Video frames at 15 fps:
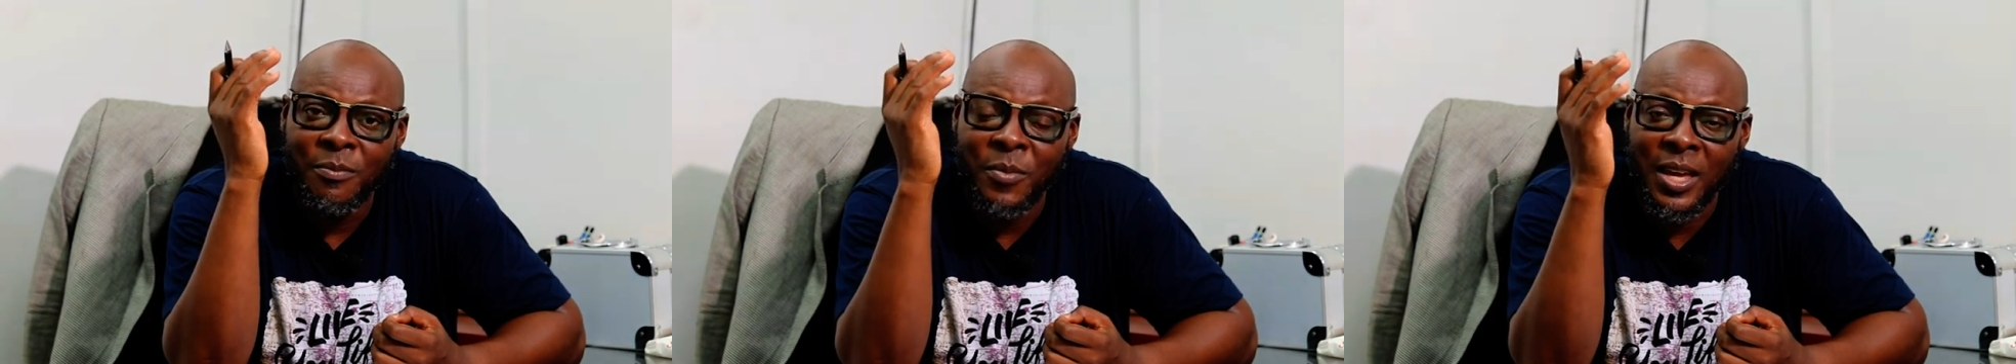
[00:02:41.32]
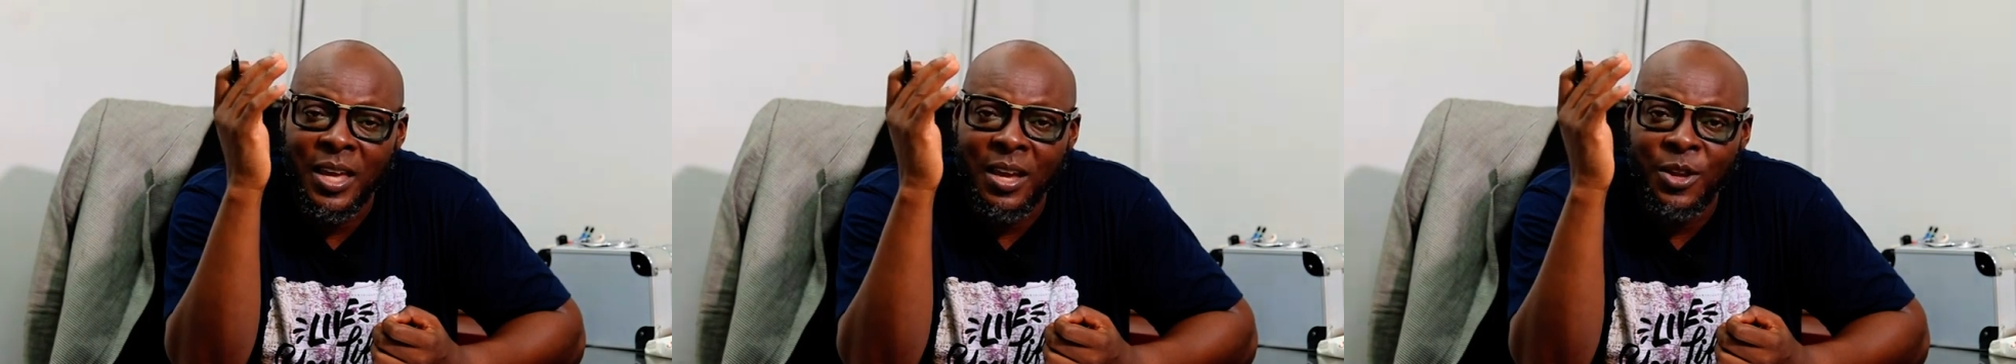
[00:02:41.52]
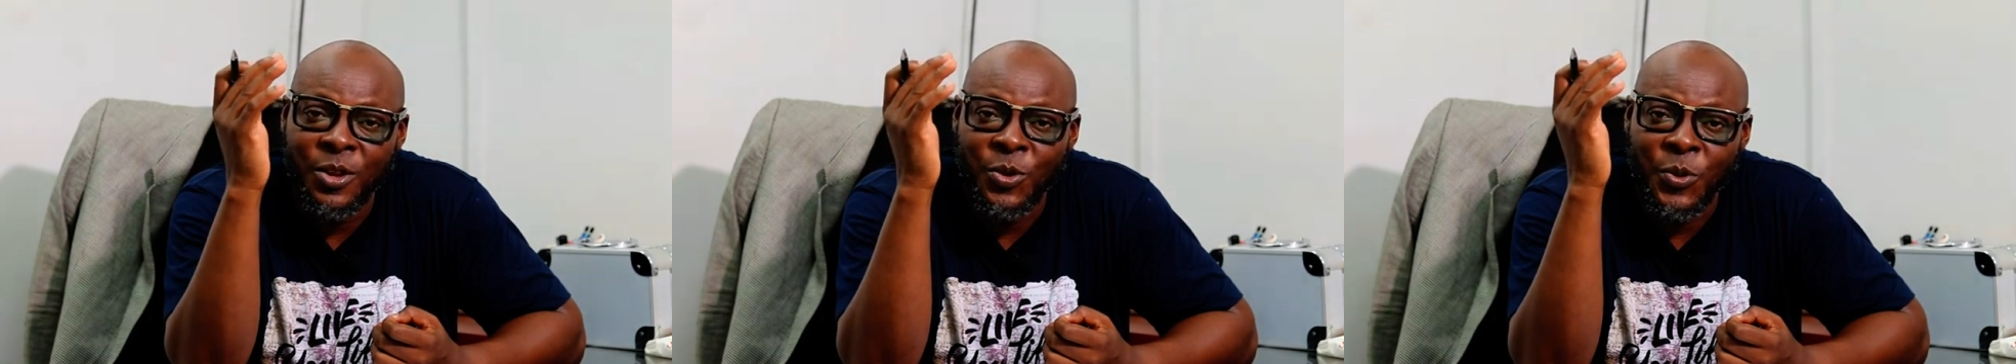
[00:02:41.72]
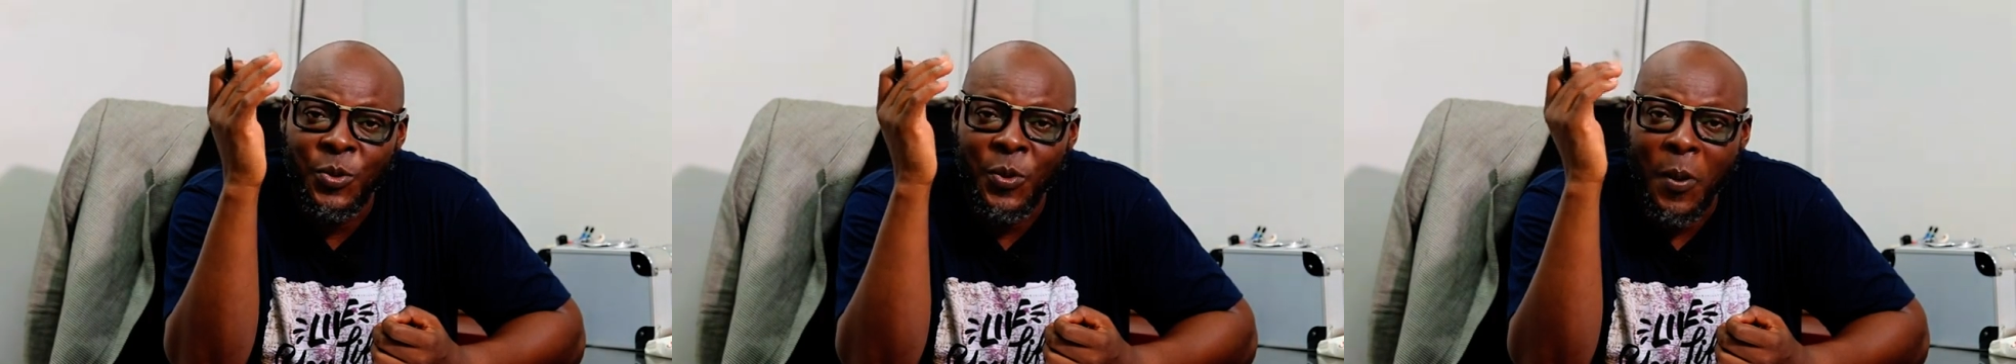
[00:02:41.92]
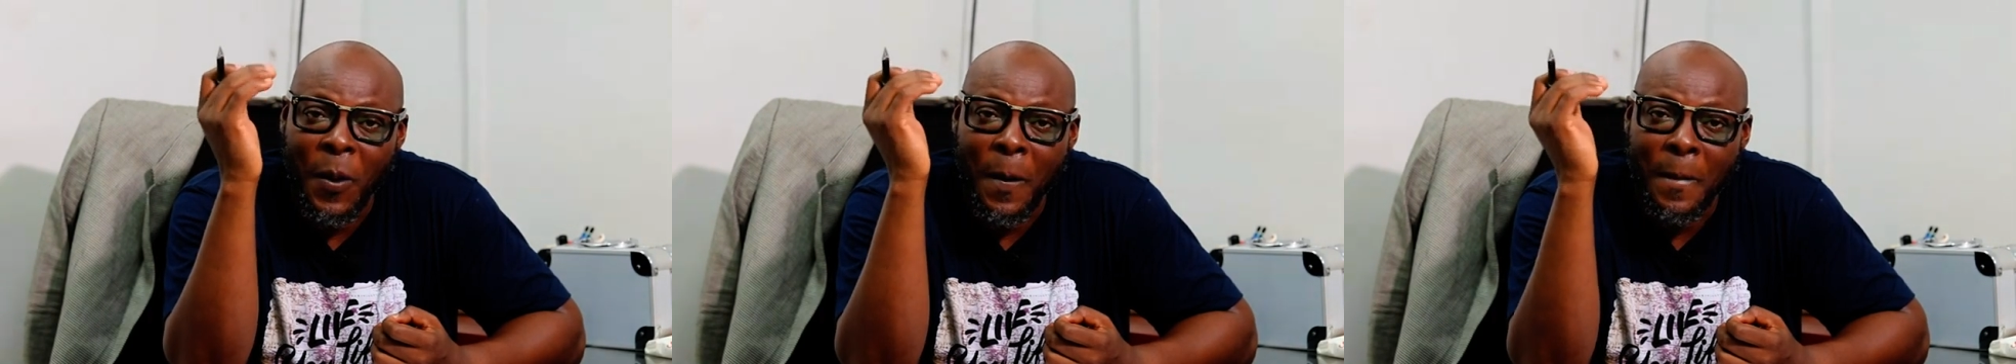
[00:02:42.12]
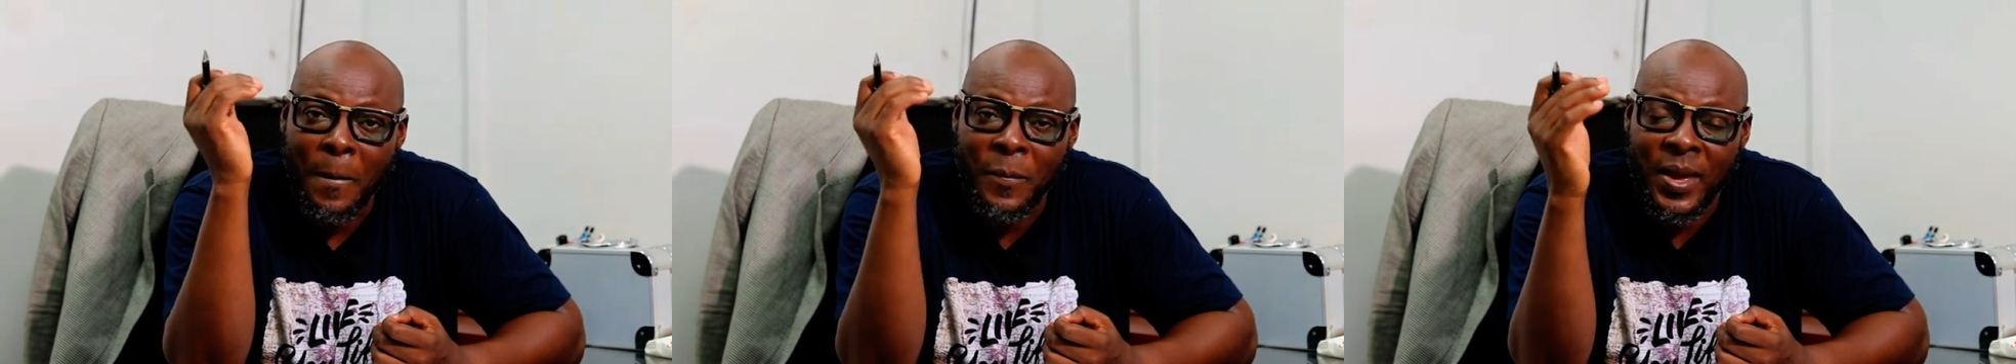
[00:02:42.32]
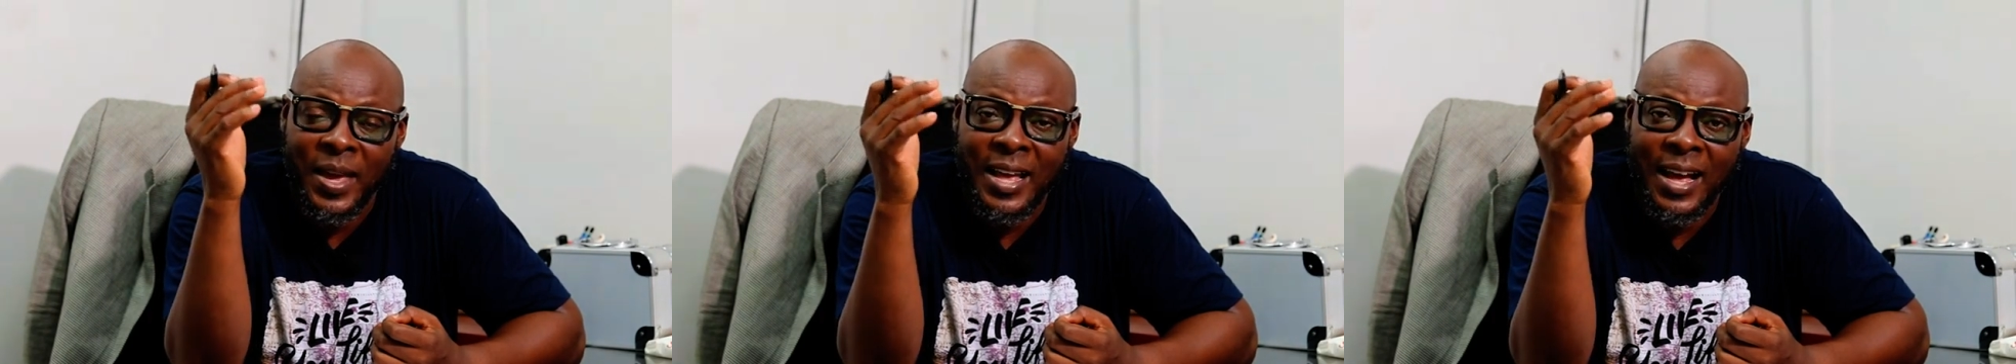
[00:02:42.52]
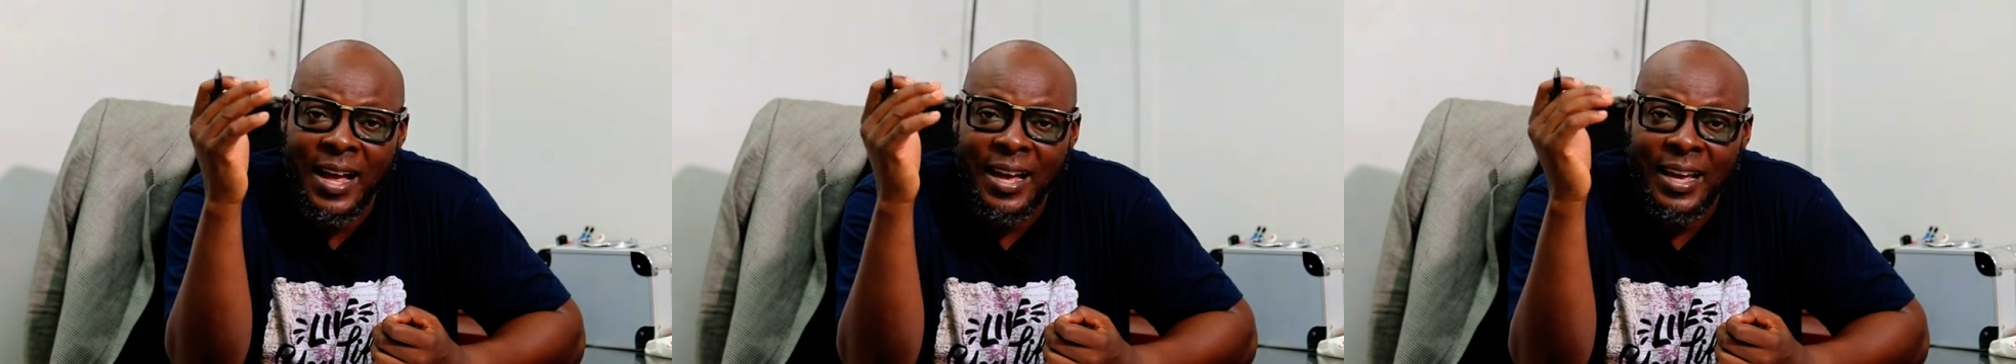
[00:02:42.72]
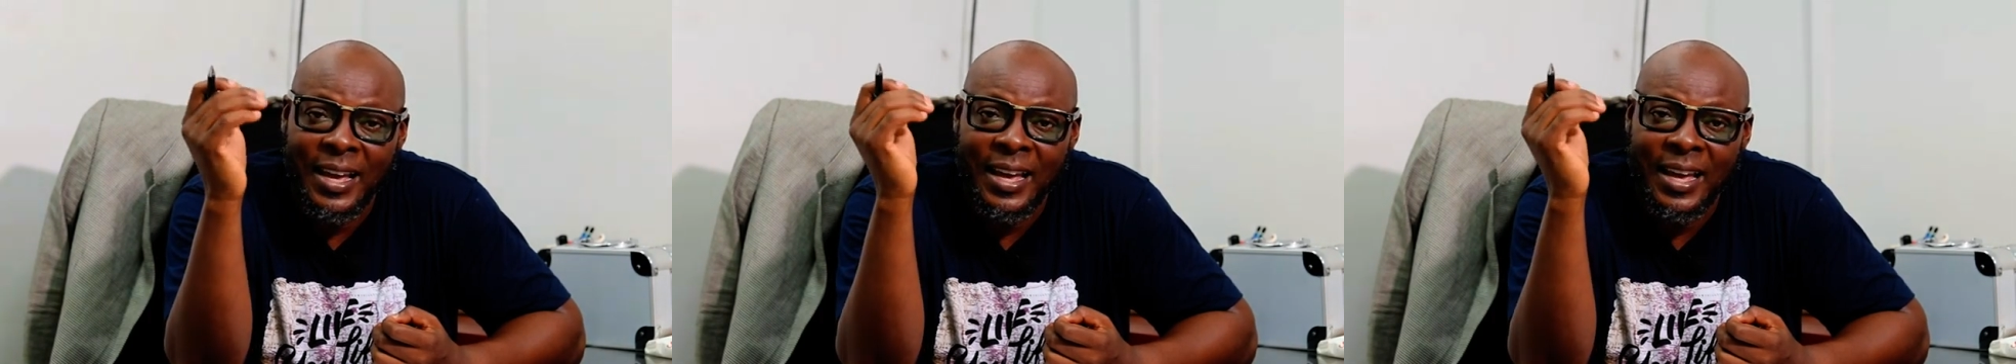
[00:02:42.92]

making you bigger